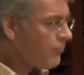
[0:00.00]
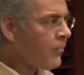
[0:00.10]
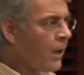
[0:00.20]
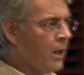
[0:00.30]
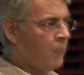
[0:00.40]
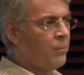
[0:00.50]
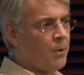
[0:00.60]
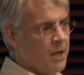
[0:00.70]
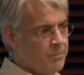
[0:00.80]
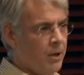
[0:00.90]

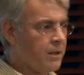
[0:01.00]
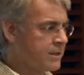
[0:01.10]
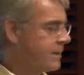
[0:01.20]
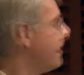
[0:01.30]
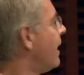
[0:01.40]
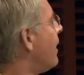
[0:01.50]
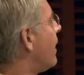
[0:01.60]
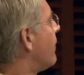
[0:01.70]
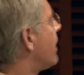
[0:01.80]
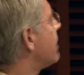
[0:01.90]
by policy,
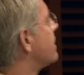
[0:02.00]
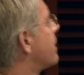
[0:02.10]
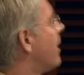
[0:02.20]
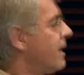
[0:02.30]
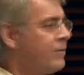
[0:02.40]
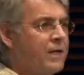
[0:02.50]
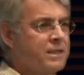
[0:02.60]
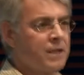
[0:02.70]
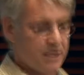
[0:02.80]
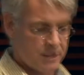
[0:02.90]
and that is the kind of
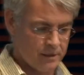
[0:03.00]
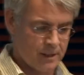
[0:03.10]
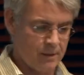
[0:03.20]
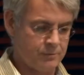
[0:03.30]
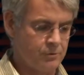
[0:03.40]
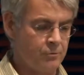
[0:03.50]
isolation that comes from